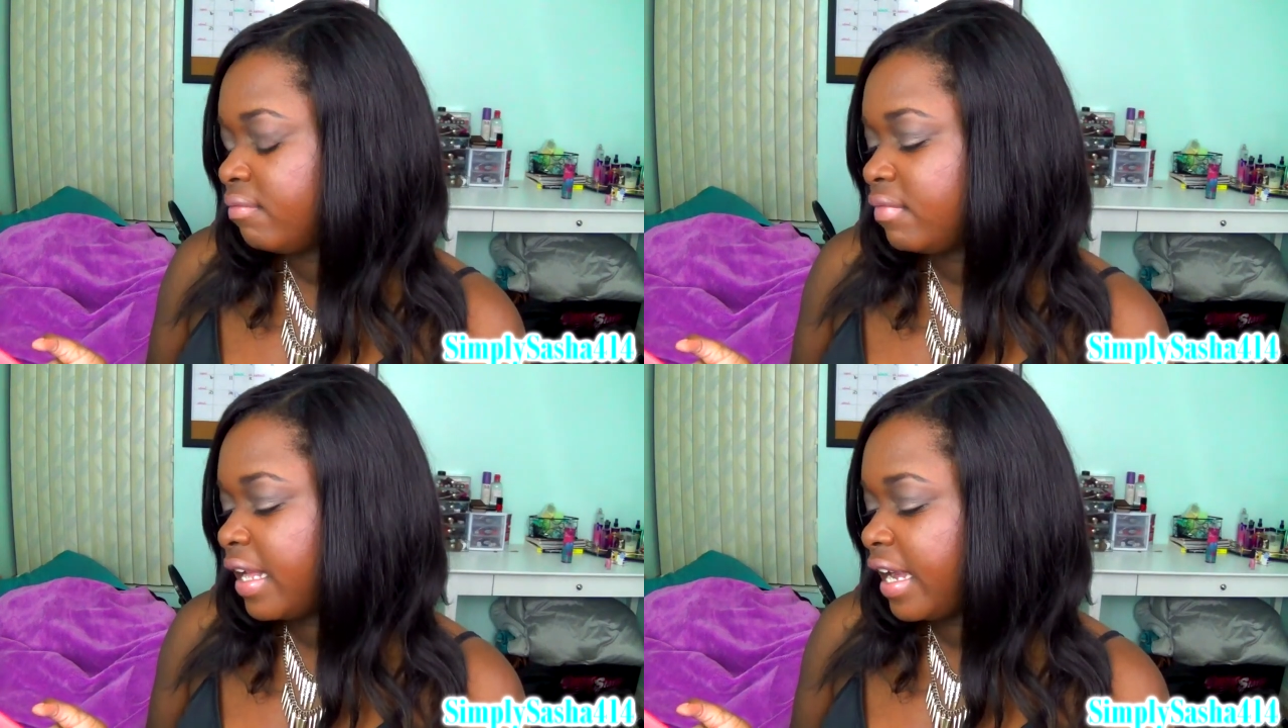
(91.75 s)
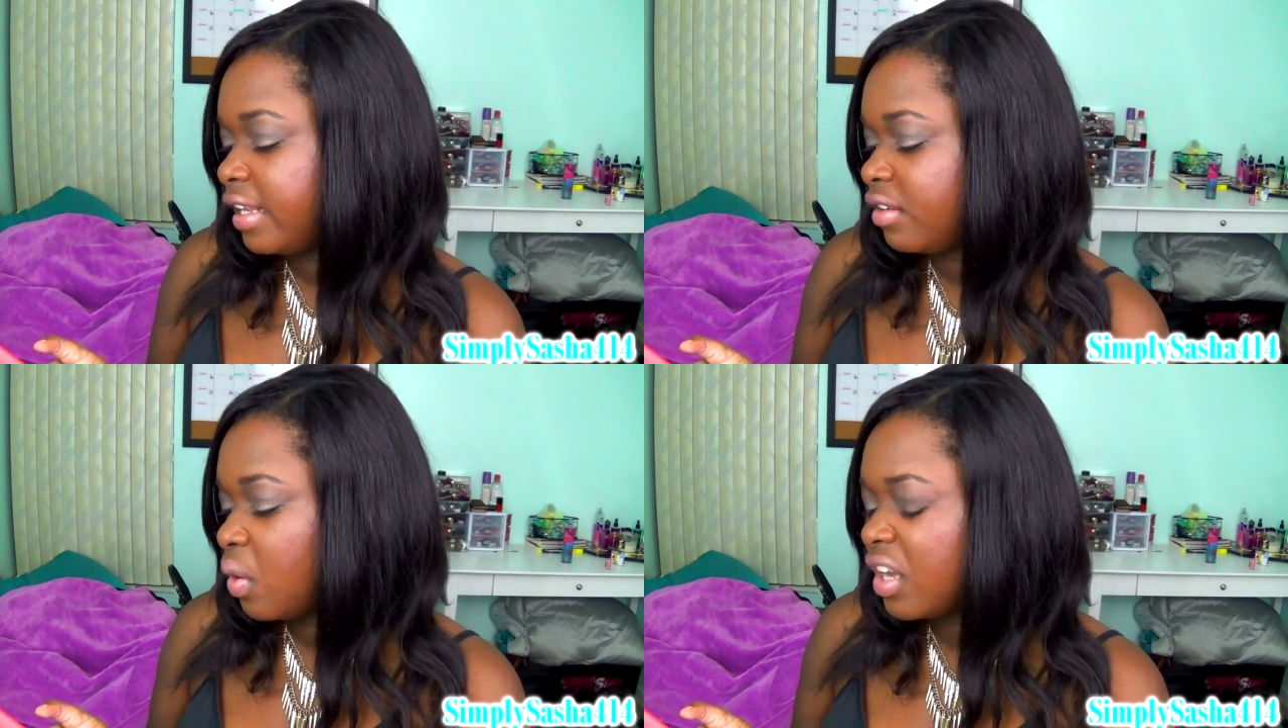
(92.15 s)

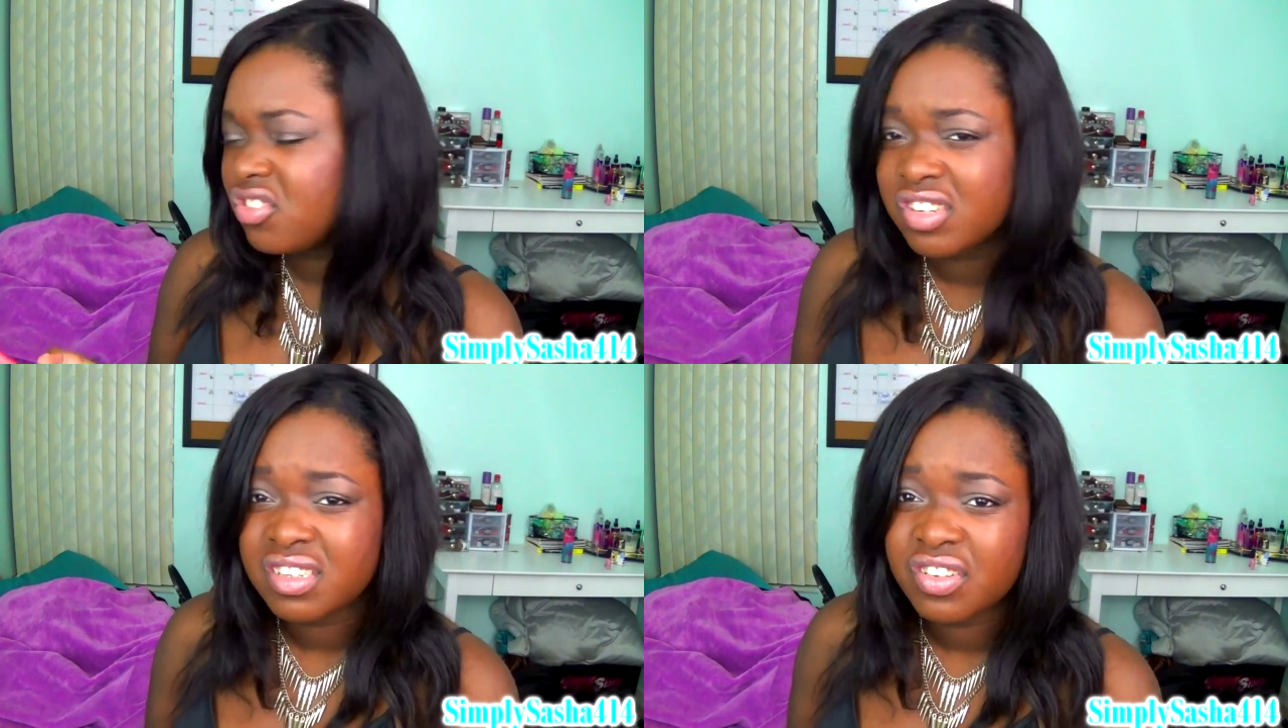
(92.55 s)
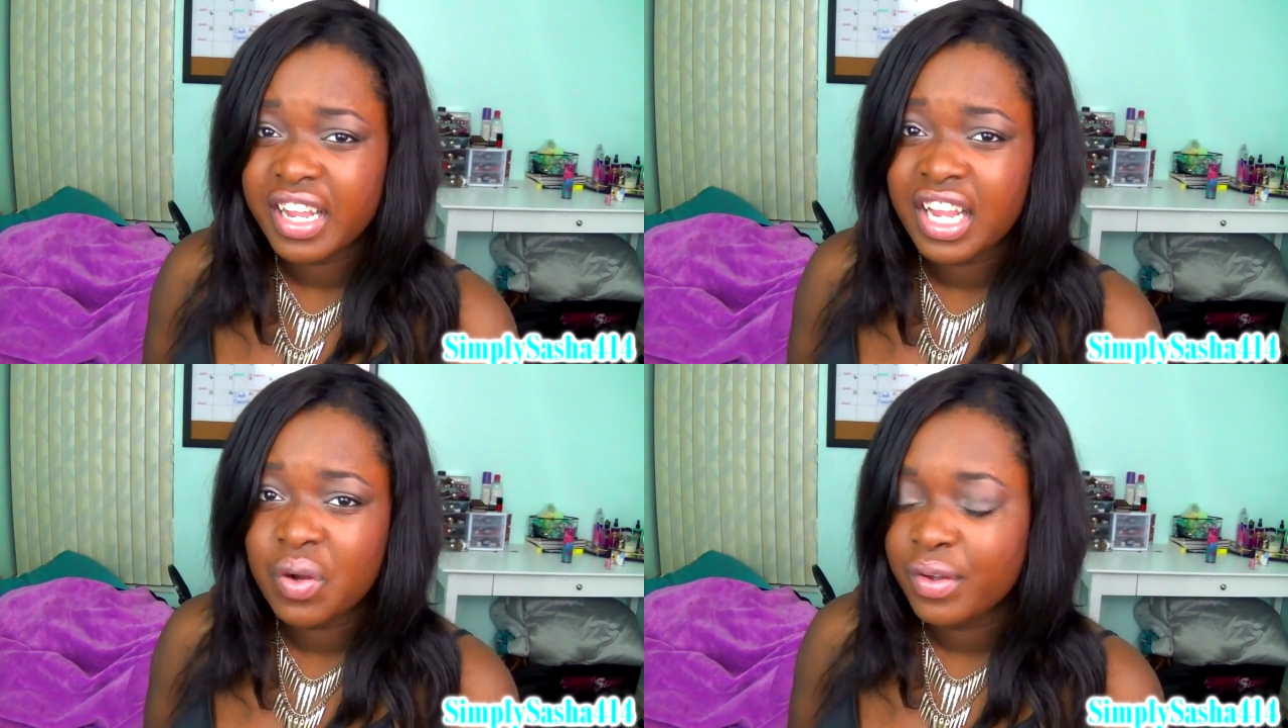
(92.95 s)
9 questions or
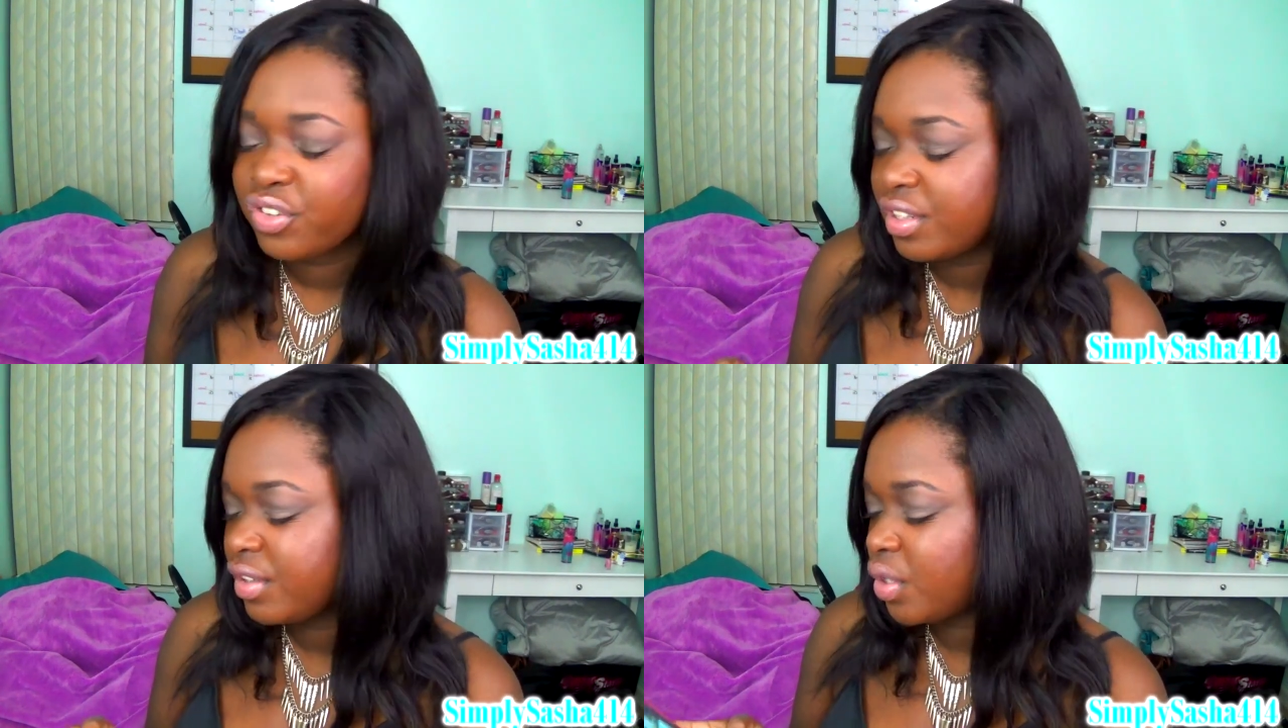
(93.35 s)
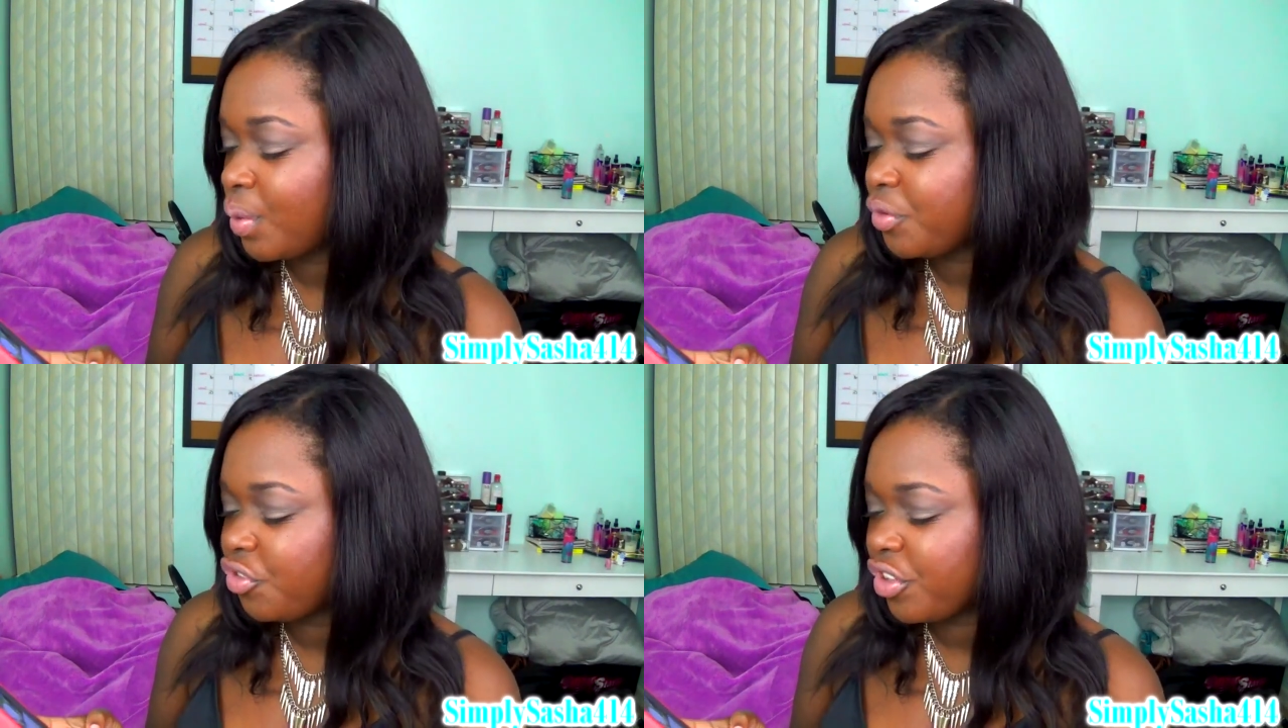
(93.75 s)
8 questions,
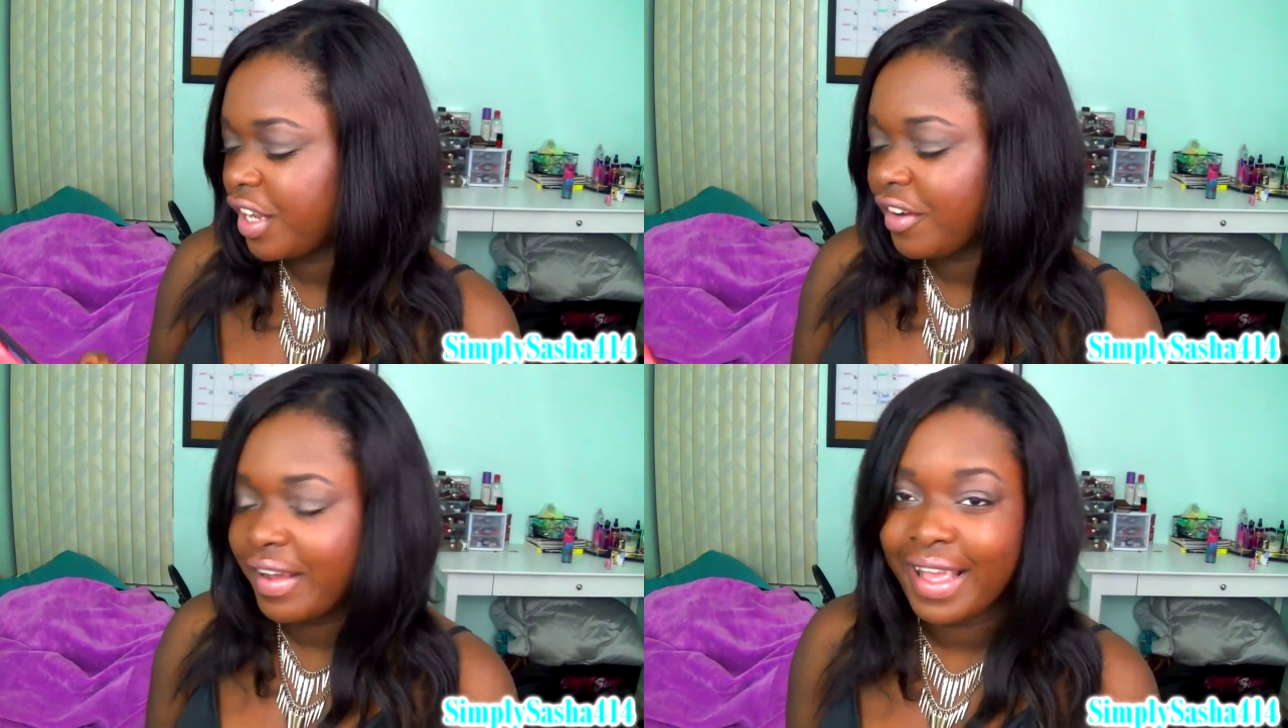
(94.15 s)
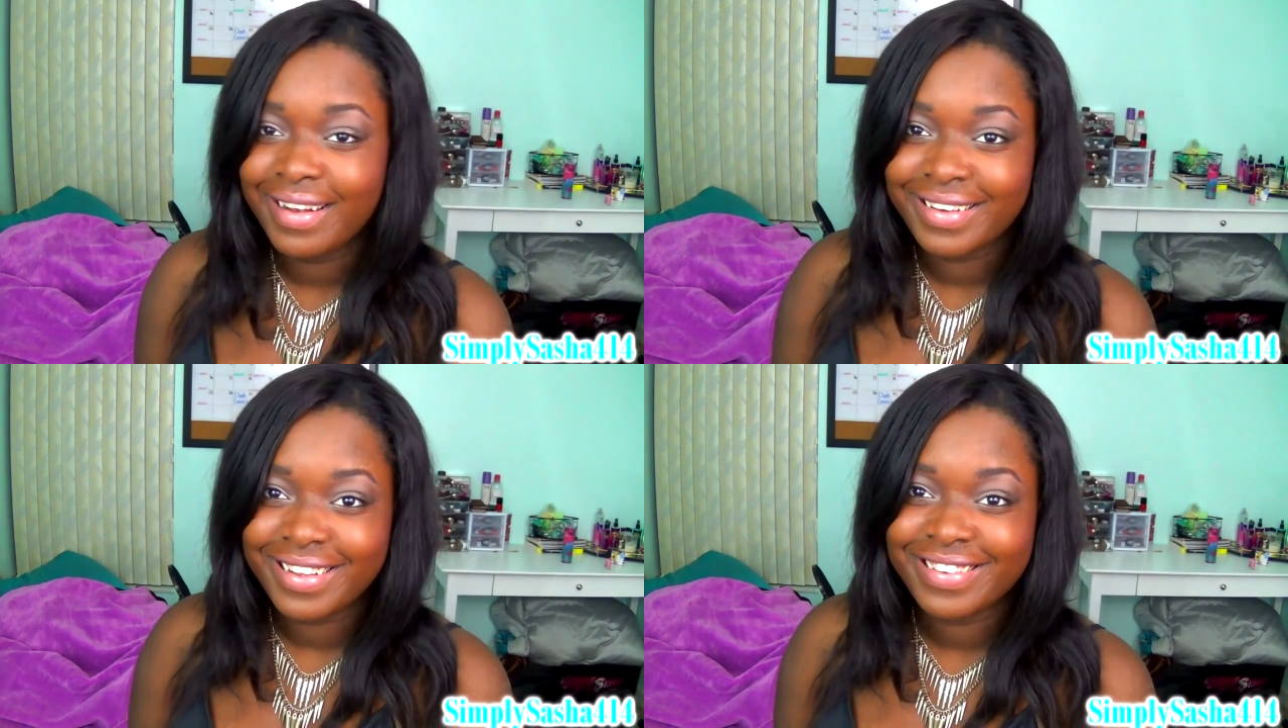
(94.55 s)
so we're just gonna go
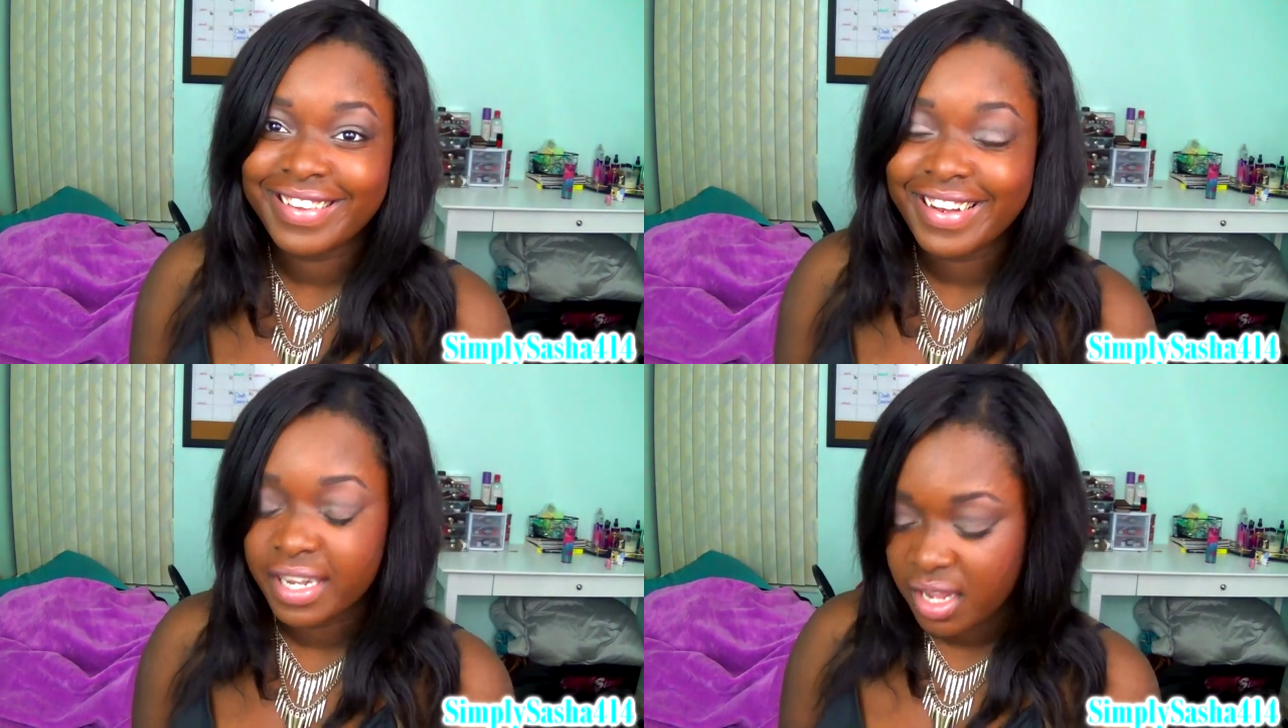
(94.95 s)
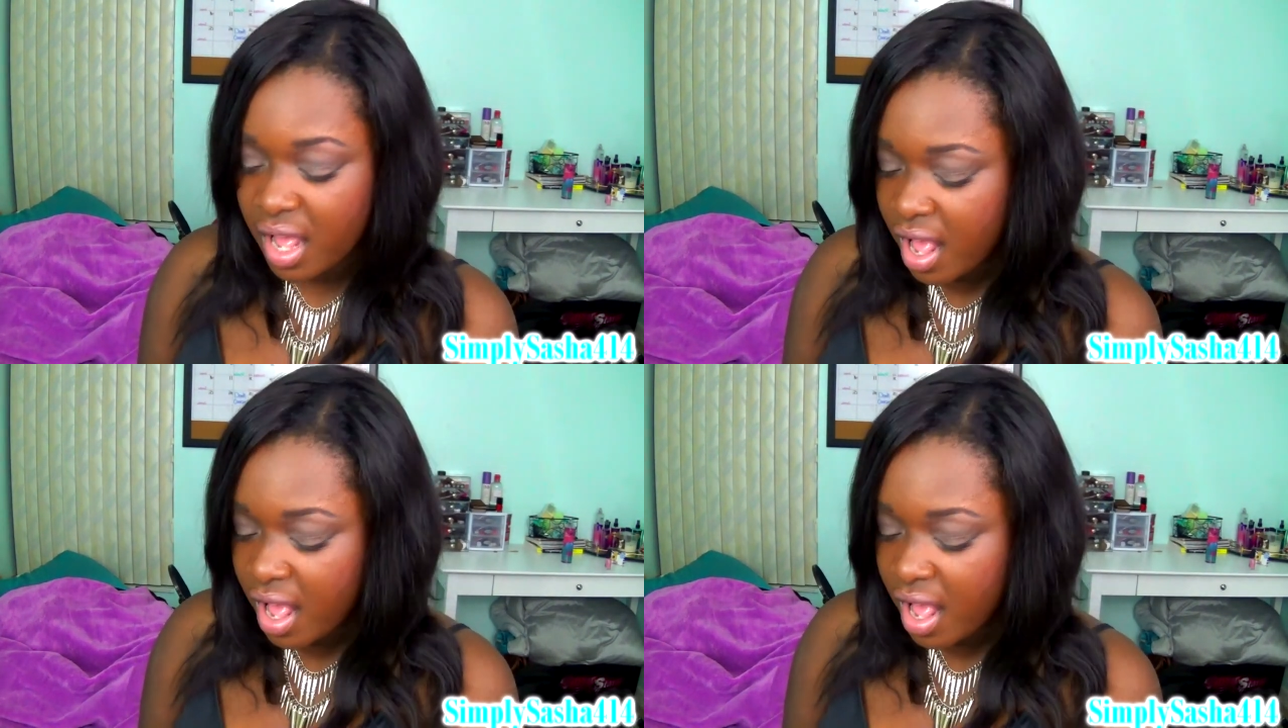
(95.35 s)
ahead and get started.